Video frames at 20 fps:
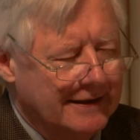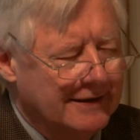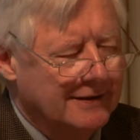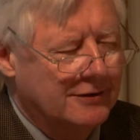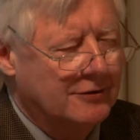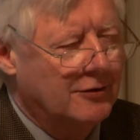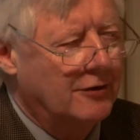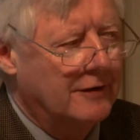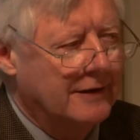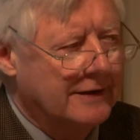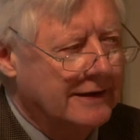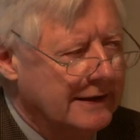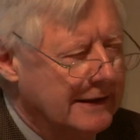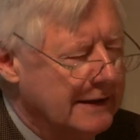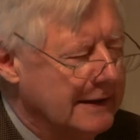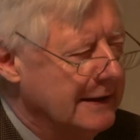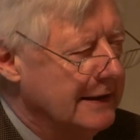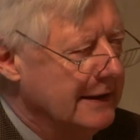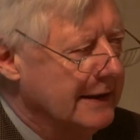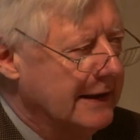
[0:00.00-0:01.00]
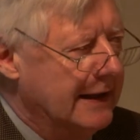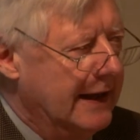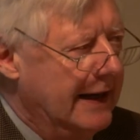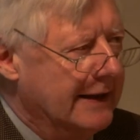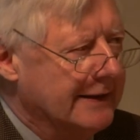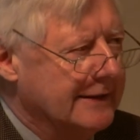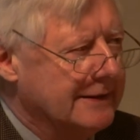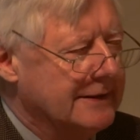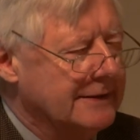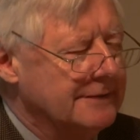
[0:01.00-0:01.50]
in Cork.
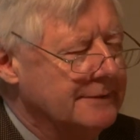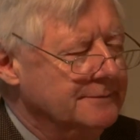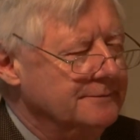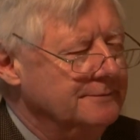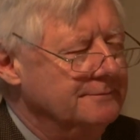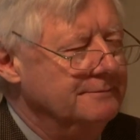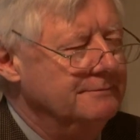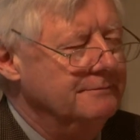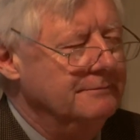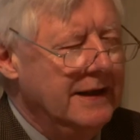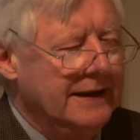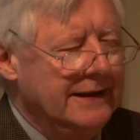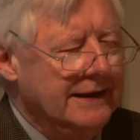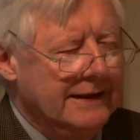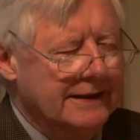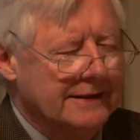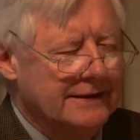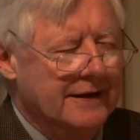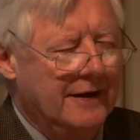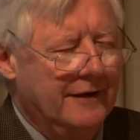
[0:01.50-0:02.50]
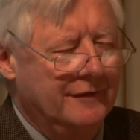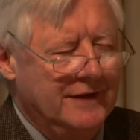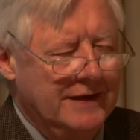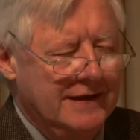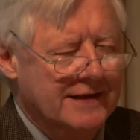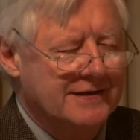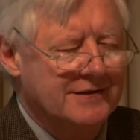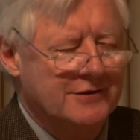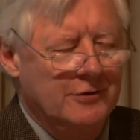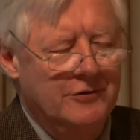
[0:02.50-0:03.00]
And many of
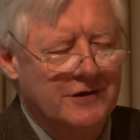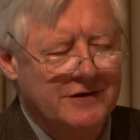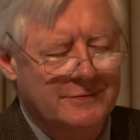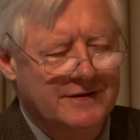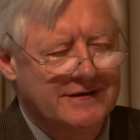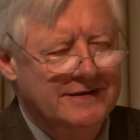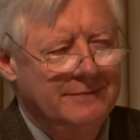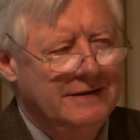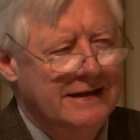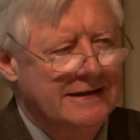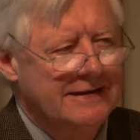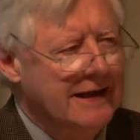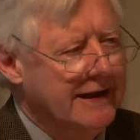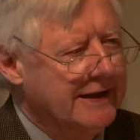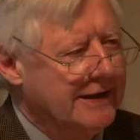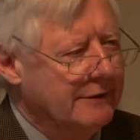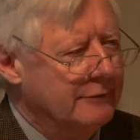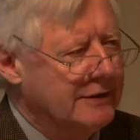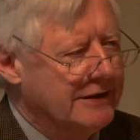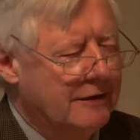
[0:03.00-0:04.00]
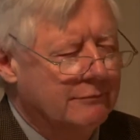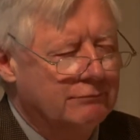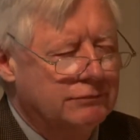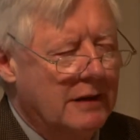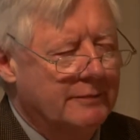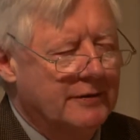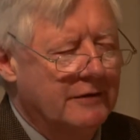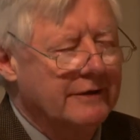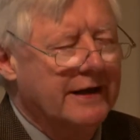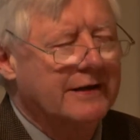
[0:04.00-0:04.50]
these stones were simply taken without
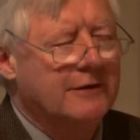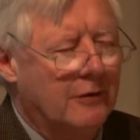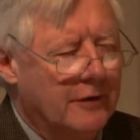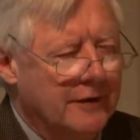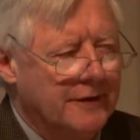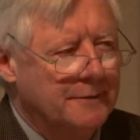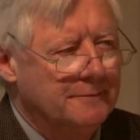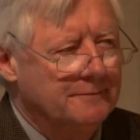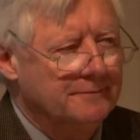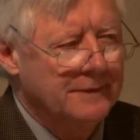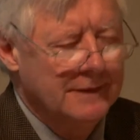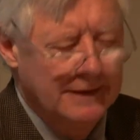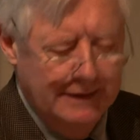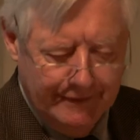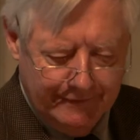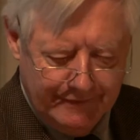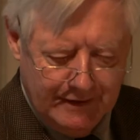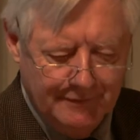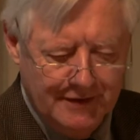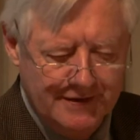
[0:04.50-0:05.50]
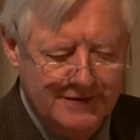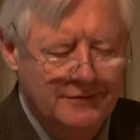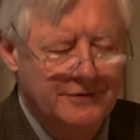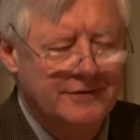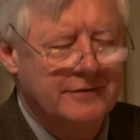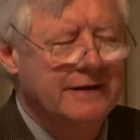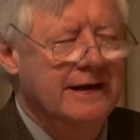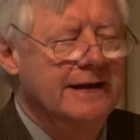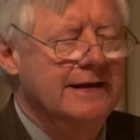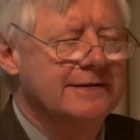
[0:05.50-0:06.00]
proper record from the
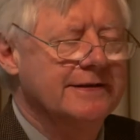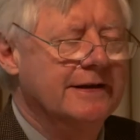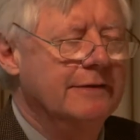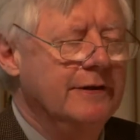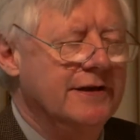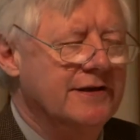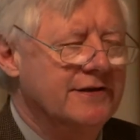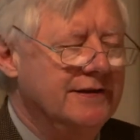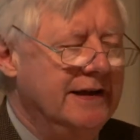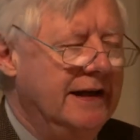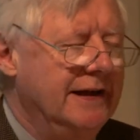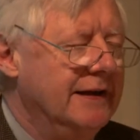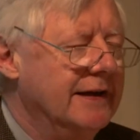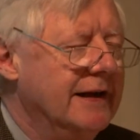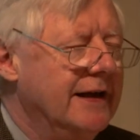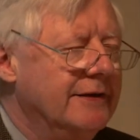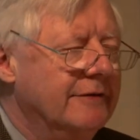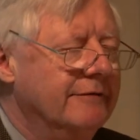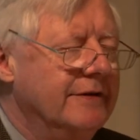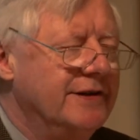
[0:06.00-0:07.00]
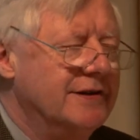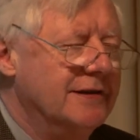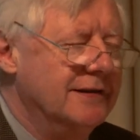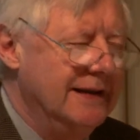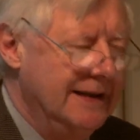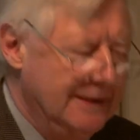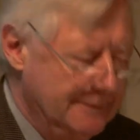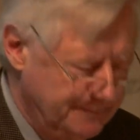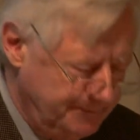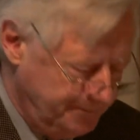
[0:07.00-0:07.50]
souterrains in which they had
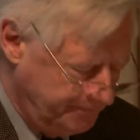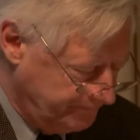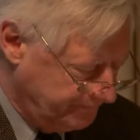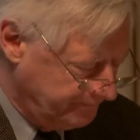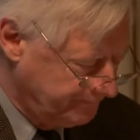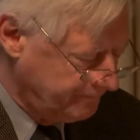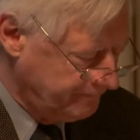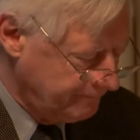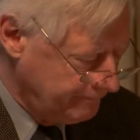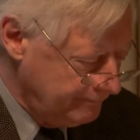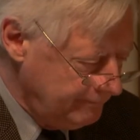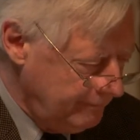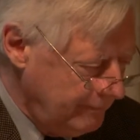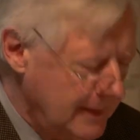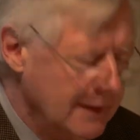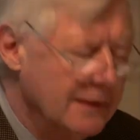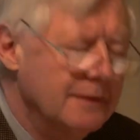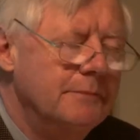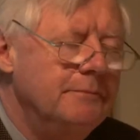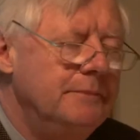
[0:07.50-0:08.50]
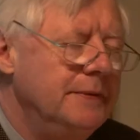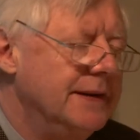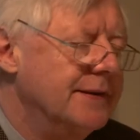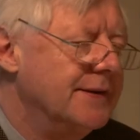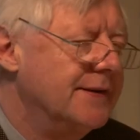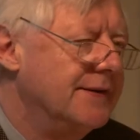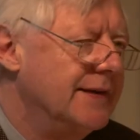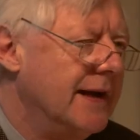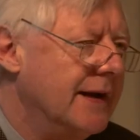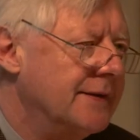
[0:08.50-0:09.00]
originally been
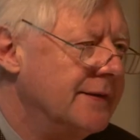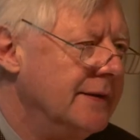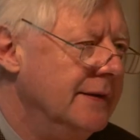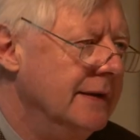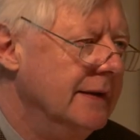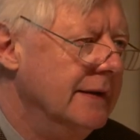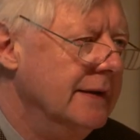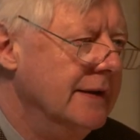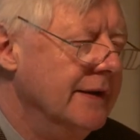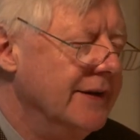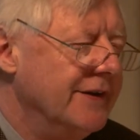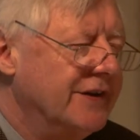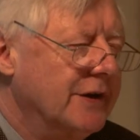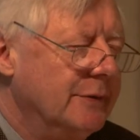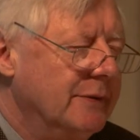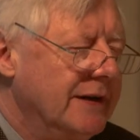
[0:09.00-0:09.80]
set. So